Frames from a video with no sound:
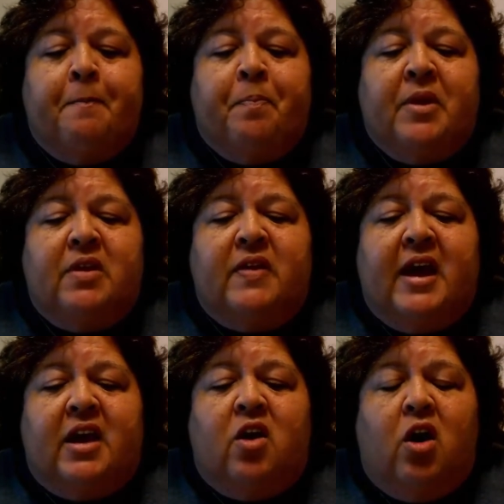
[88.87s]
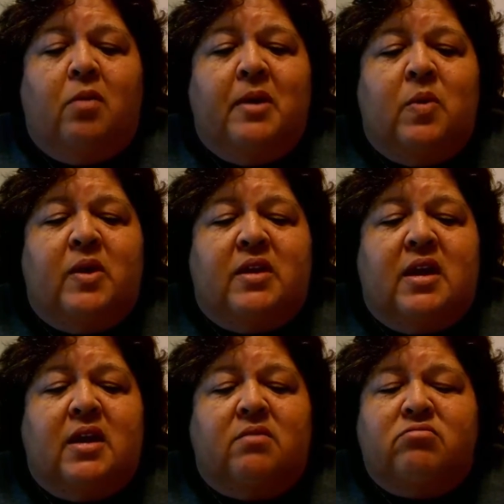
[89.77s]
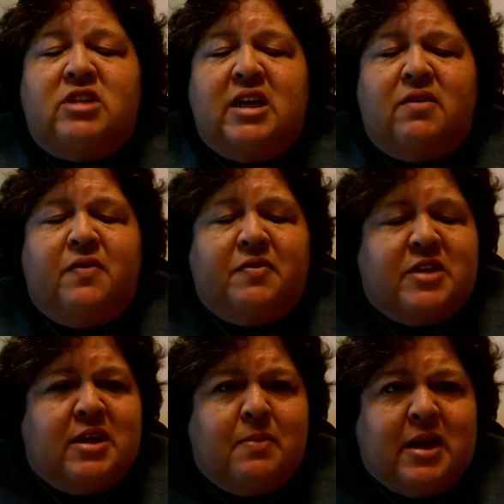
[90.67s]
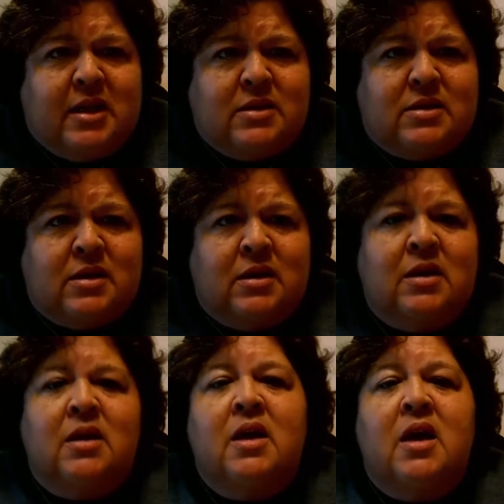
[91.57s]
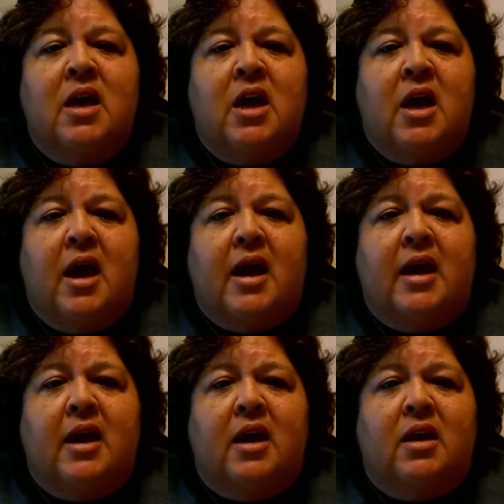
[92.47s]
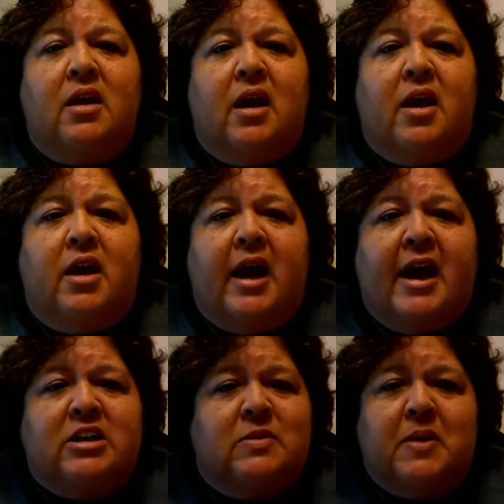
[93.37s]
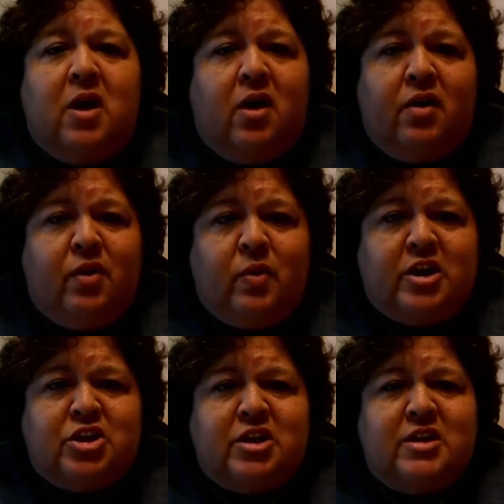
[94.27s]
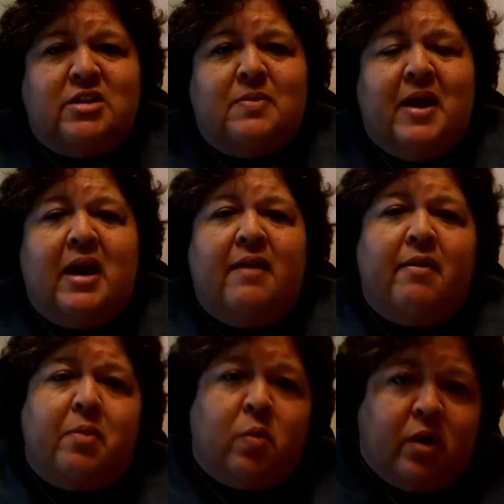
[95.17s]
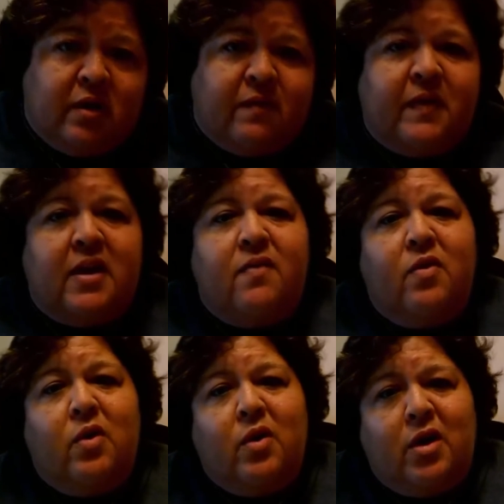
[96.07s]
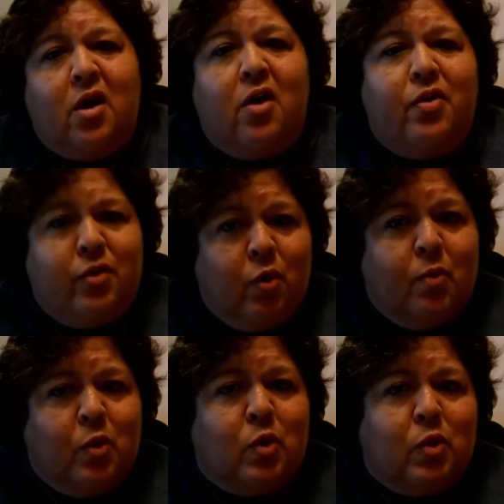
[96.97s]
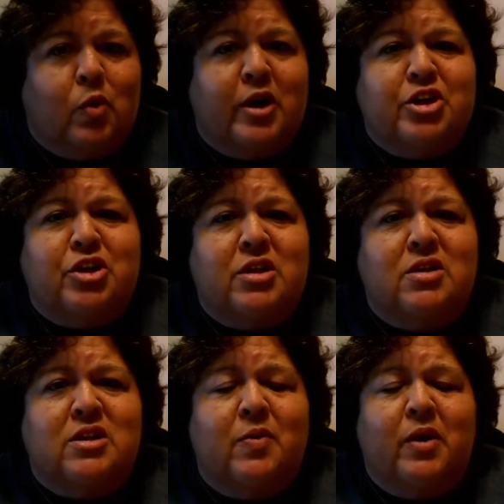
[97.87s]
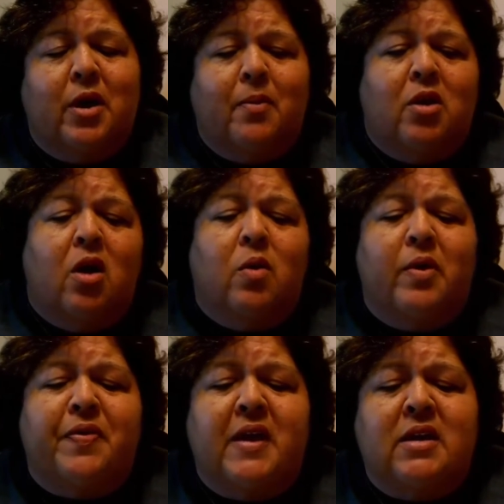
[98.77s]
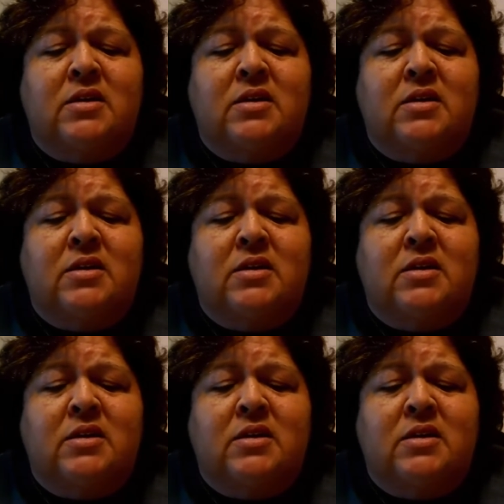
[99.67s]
They called me within 10-15 minutes and asked me all the questions about have I been running fever and all the normal questions that would come along with it.